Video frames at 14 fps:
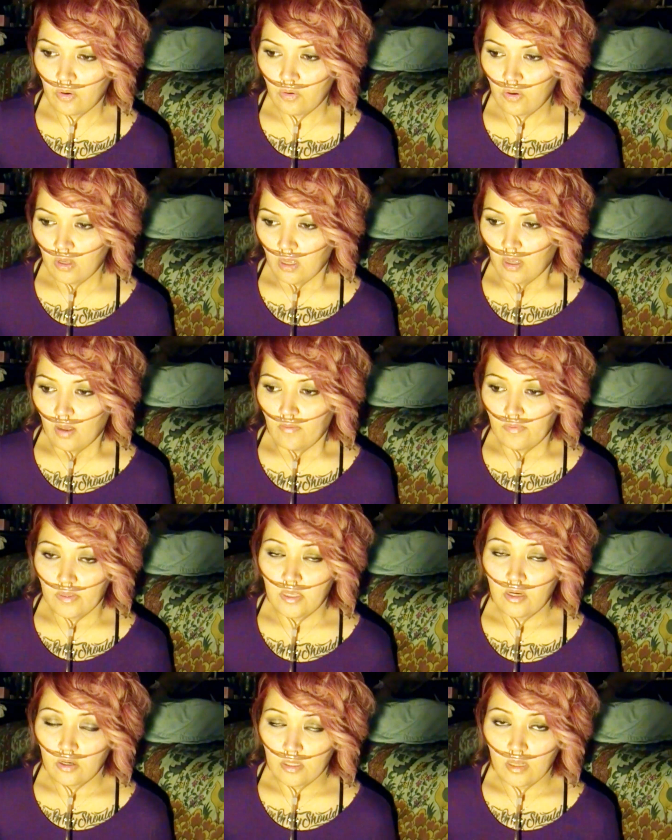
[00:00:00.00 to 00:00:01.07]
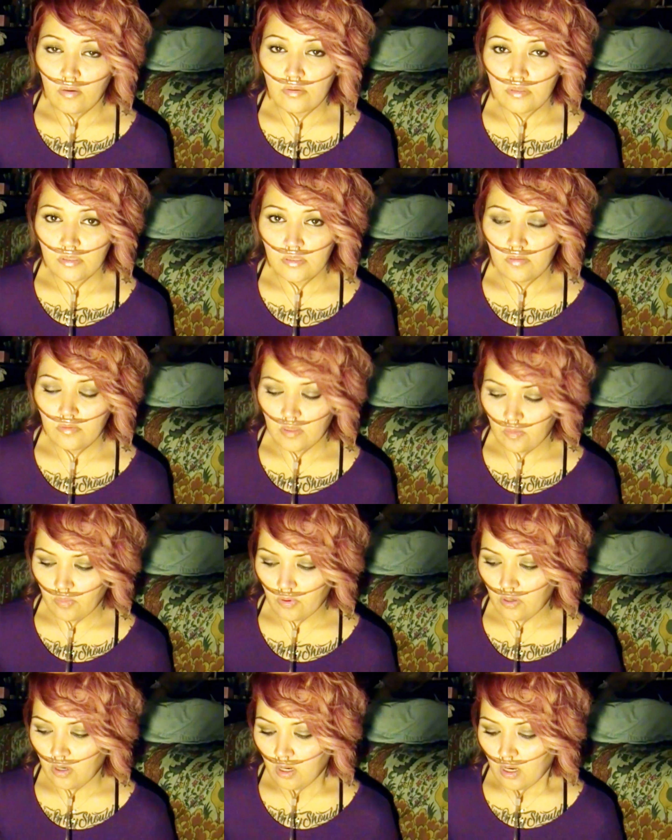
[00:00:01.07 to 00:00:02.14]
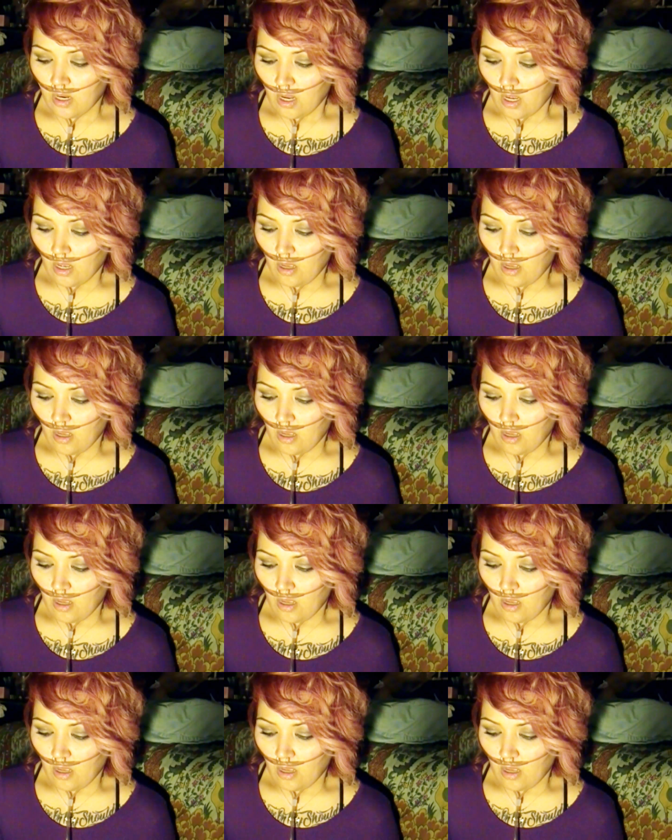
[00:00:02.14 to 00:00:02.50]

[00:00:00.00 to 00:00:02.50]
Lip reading: a window of a year, and that was in September.